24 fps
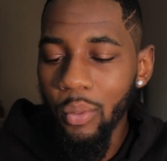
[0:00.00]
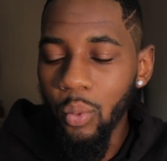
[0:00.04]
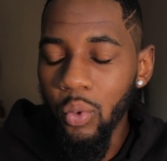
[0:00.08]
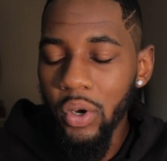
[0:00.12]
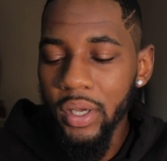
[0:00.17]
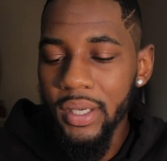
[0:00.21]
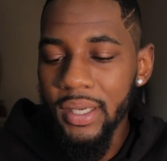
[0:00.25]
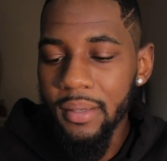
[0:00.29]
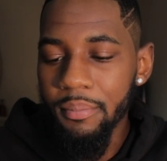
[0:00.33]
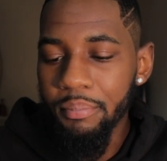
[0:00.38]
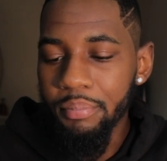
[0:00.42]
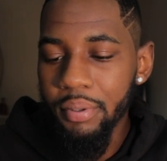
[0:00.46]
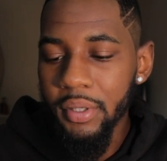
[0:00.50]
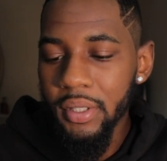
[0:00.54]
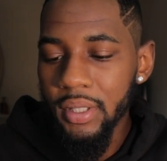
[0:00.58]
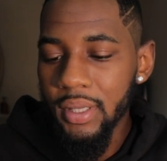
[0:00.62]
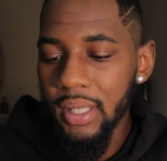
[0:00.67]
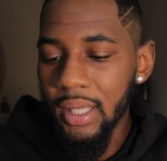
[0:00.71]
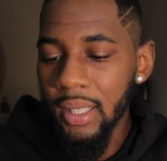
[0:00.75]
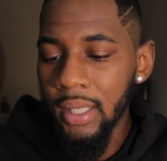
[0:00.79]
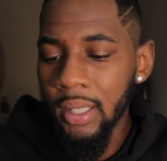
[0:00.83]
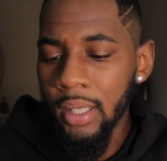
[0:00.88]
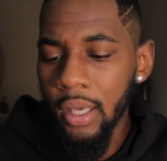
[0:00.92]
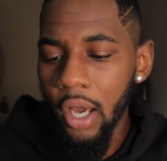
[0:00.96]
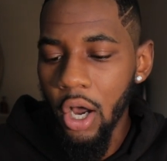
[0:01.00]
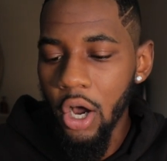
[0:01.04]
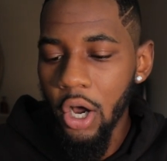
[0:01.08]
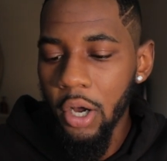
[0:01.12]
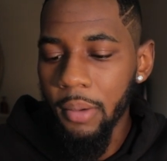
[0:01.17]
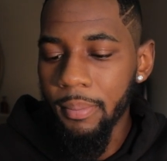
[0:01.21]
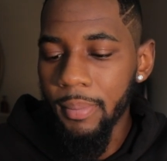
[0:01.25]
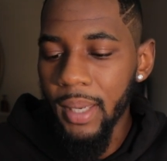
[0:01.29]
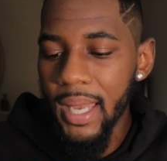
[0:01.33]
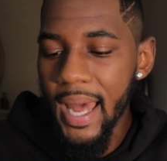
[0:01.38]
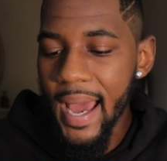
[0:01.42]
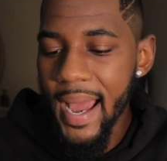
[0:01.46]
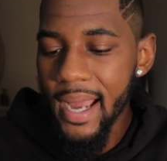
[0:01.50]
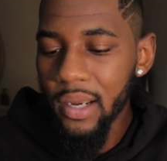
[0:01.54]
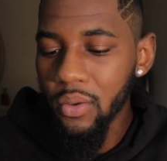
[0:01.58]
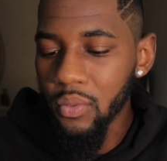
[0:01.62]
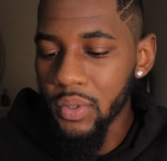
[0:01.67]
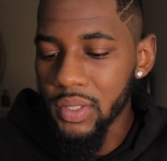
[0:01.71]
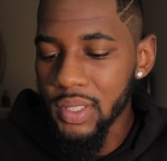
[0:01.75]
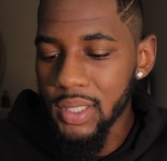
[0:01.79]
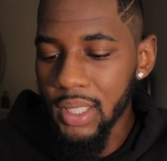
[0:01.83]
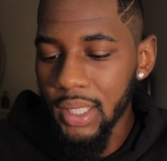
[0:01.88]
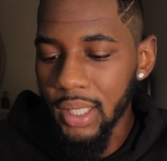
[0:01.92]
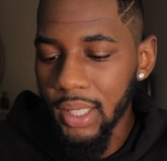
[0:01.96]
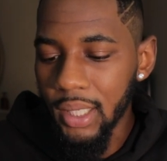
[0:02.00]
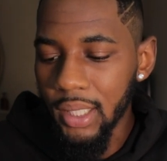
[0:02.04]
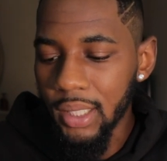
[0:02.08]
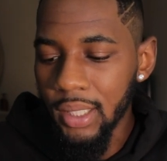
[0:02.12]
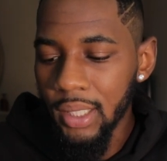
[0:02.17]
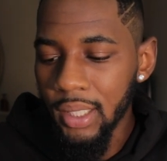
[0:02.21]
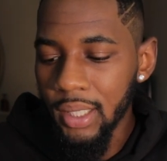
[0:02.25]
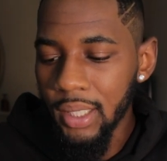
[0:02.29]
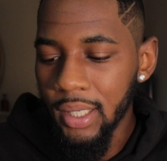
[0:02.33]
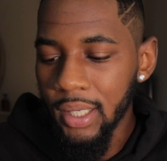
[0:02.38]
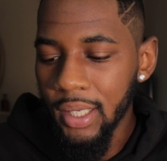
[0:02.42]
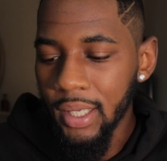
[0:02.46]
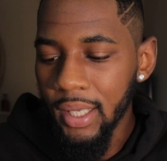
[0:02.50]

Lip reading: wouldn't put the all black ones in